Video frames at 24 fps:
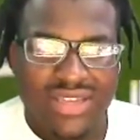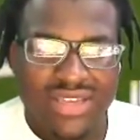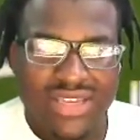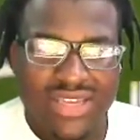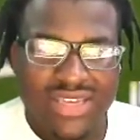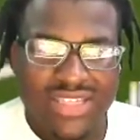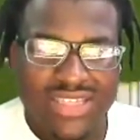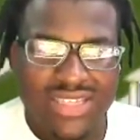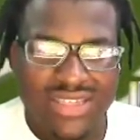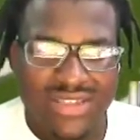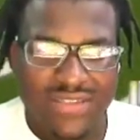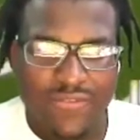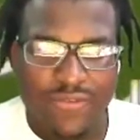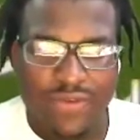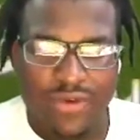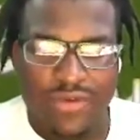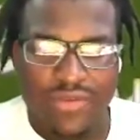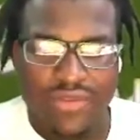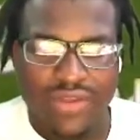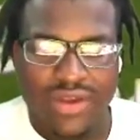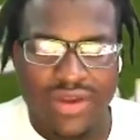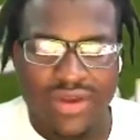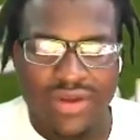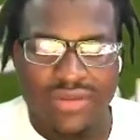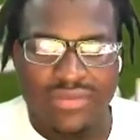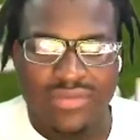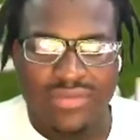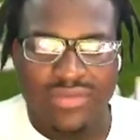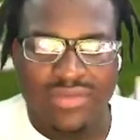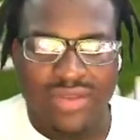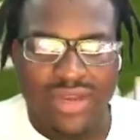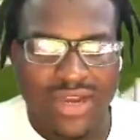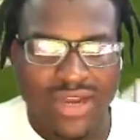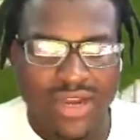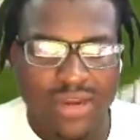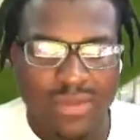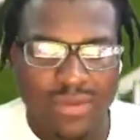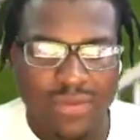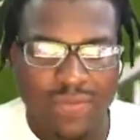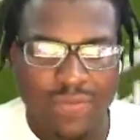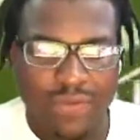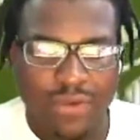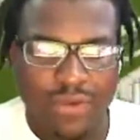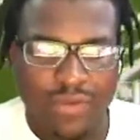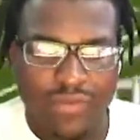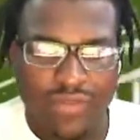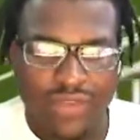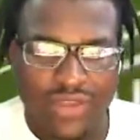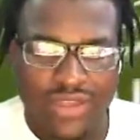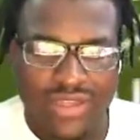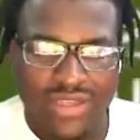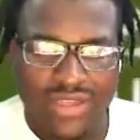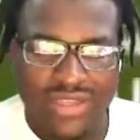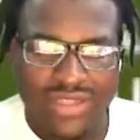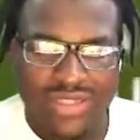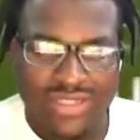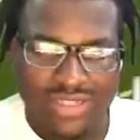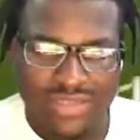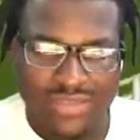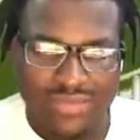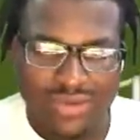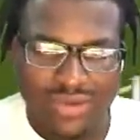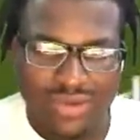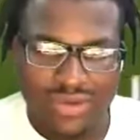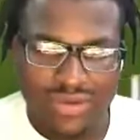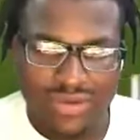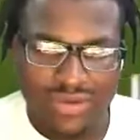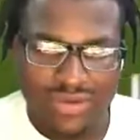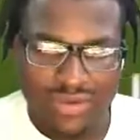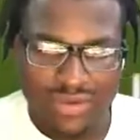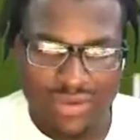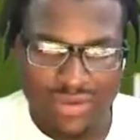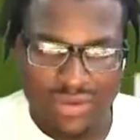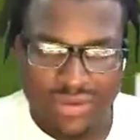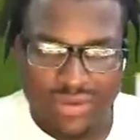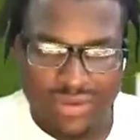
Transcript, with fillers: Easily fourth down. That could have been fourth. Easily, bro.